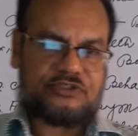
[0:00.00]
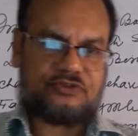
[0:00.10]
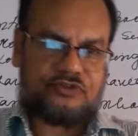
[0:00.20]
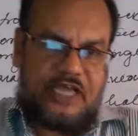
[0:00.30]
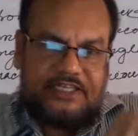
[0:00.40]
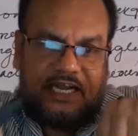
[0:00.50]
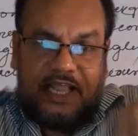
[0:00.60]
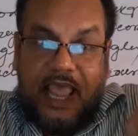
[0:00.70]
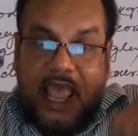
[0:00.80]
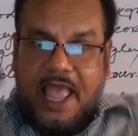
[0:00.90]
So there is
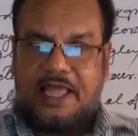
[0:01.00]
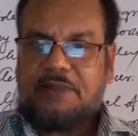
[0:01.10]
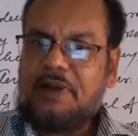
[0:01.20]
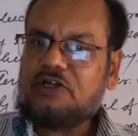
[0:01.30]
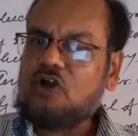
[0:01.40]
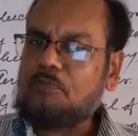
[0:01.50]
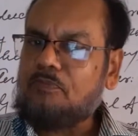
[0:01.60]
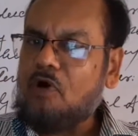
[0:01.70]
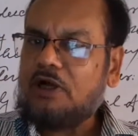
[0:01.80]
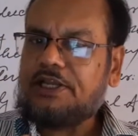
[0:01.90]
an element of
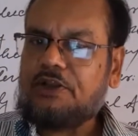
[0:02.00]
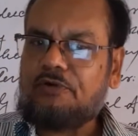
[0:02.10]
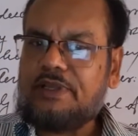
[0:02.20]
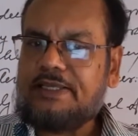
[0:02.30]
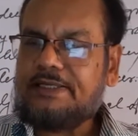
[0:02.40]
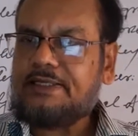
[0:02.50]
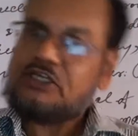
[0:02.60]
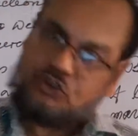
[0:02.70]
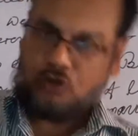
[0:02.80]
mock heroic is